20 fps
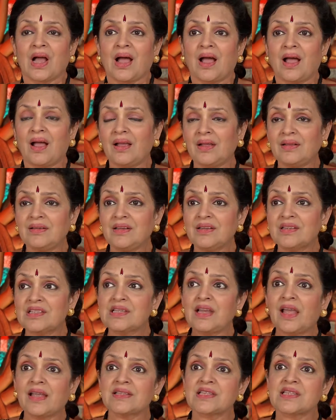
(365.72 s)
and it's
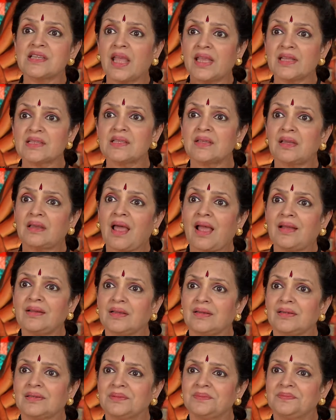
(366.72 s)
like snakes and
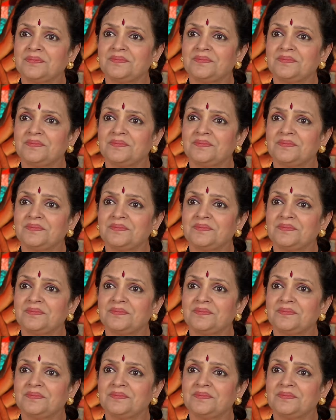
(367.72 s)
ladder.